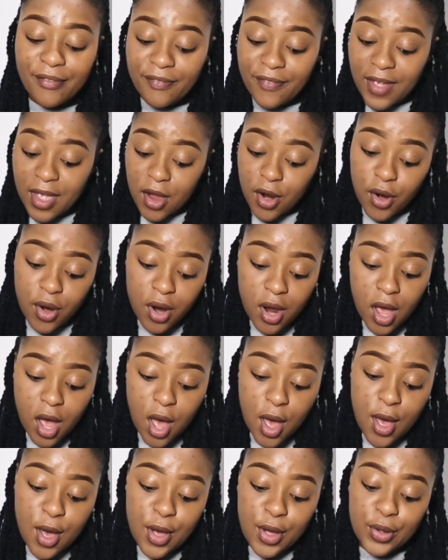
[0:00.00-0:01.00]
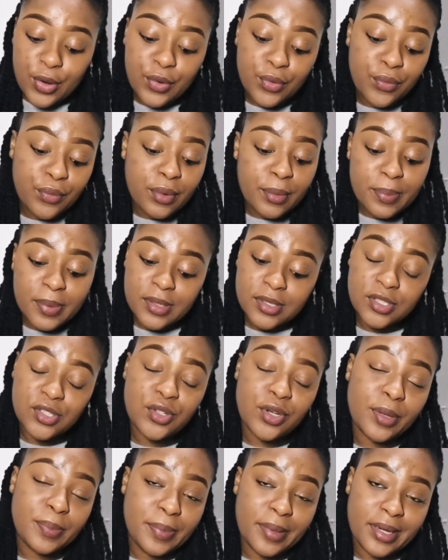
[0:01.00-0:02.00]
Fear cripples
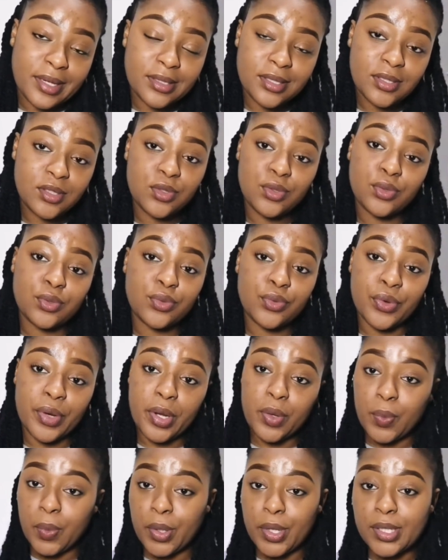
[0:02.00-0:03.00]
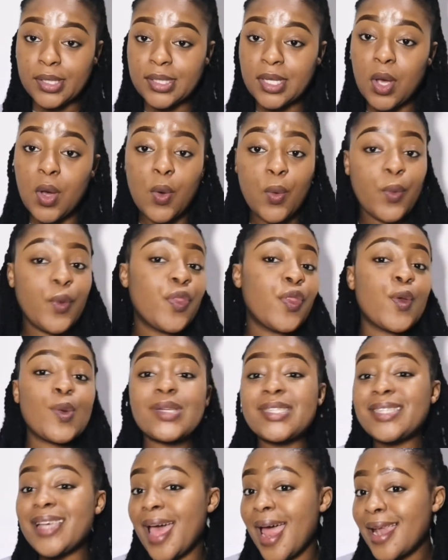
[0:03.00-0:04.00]
your ability to do great works with your
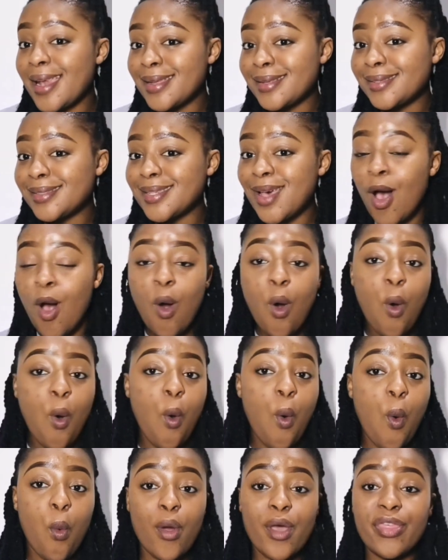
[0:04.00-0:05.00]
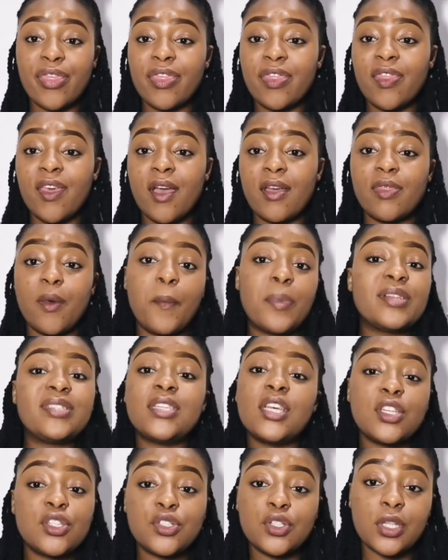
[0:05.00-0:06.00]
talent or with the
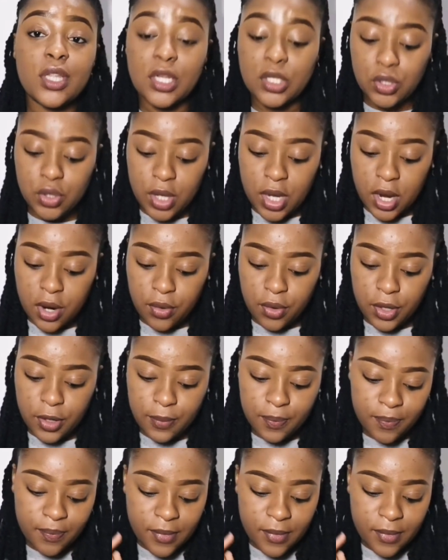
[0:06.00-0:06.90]
potential that you carry.